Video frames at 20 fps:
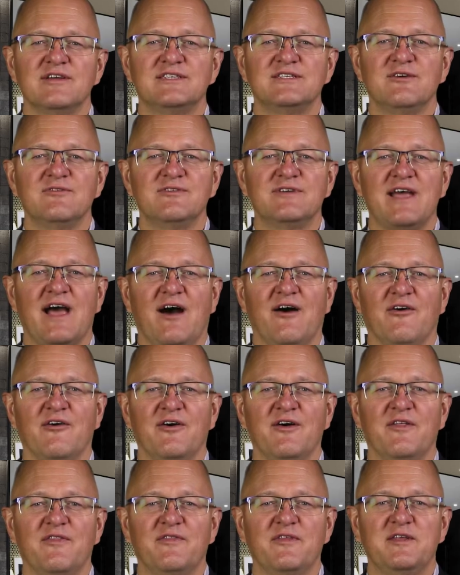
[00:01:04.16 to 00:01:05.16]
is no doubt
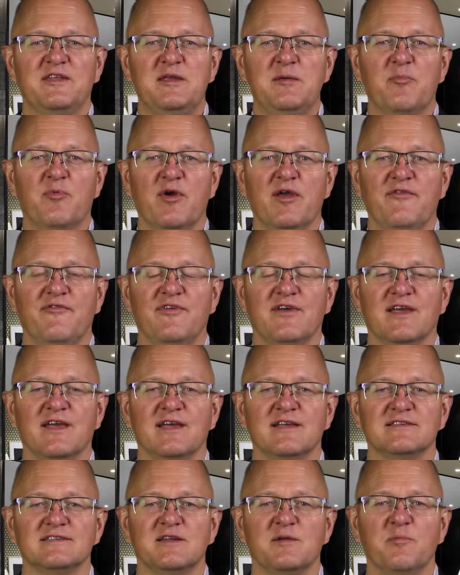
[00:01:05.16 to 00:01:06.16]
that
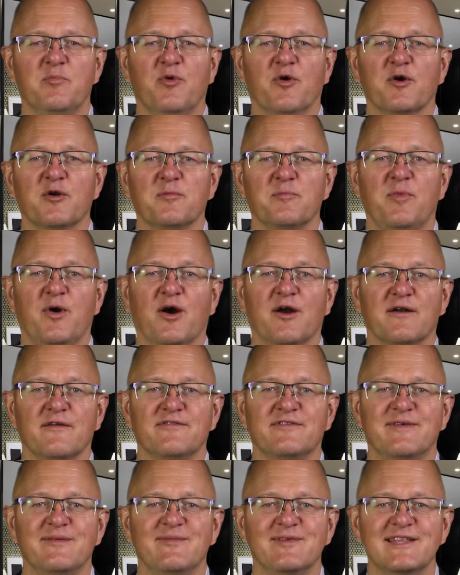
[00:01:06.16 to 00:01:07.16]
debriefing is an important part of
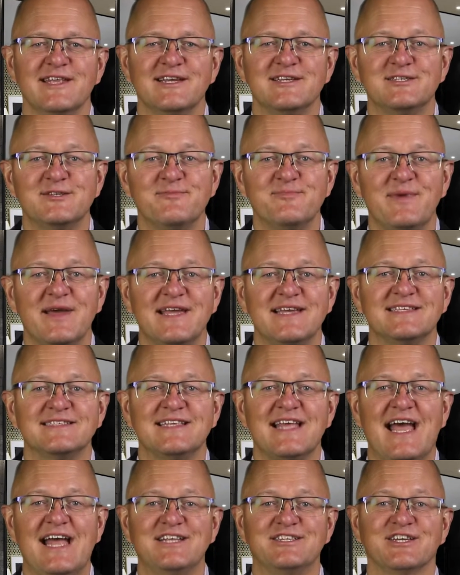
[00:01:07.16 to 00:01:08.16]
simulation-based
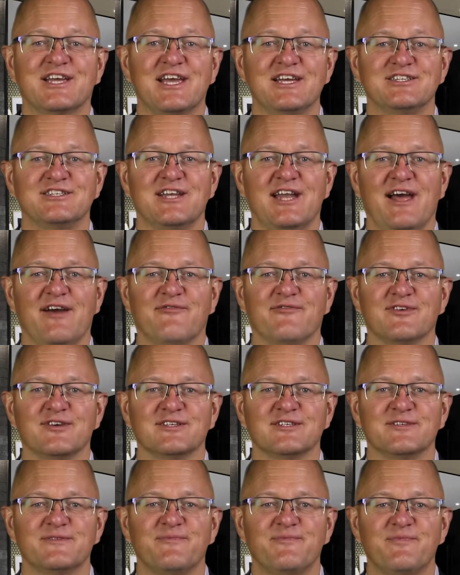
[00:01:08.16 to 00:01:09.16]
education
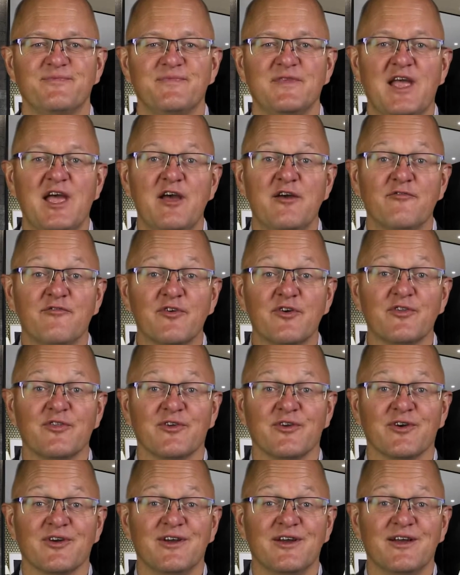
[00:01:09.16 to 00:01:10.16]
efforts.
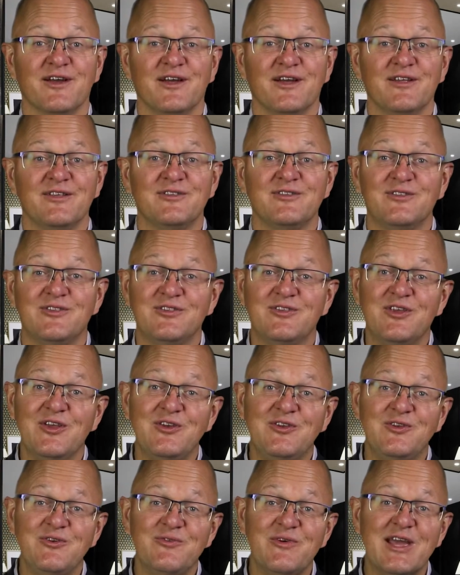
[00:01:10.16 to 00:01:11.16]
Further, to
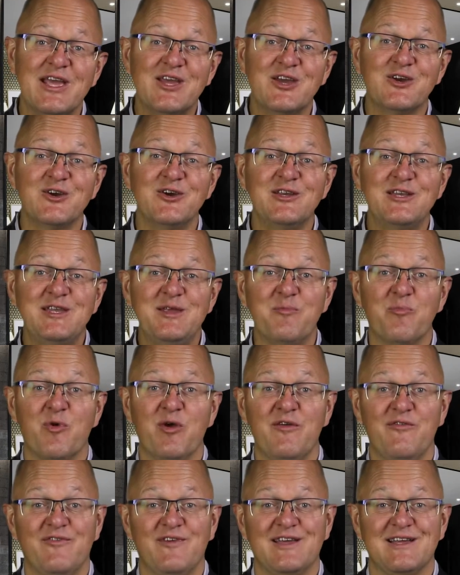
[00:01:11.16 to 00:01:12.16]
do a good
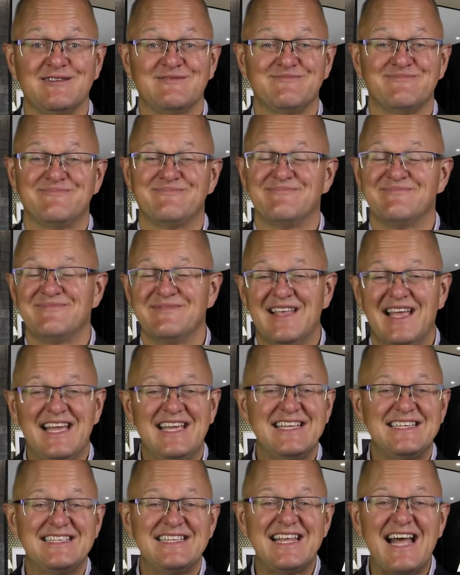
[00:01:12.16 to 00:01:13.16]
debriefing
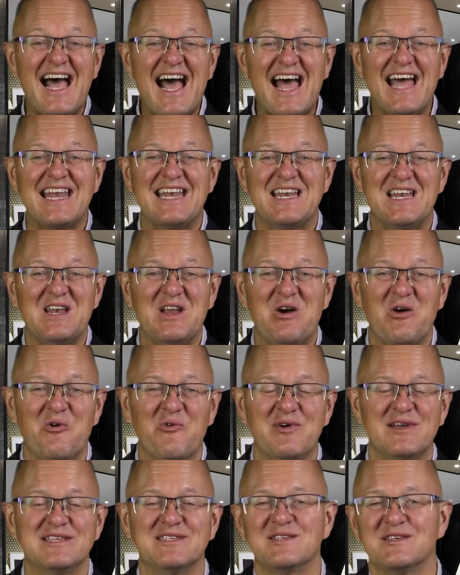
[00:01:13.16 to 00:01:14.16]
is not
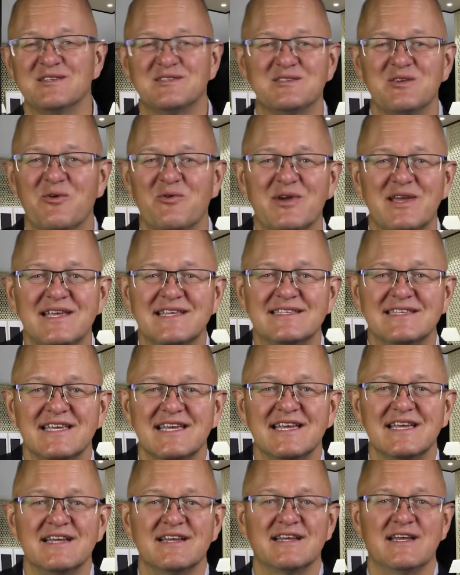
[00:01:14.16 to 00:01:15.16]
always so
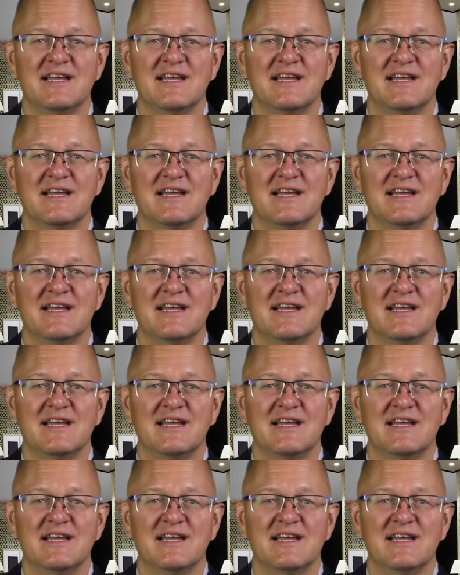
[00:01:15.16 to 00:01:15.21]
easy.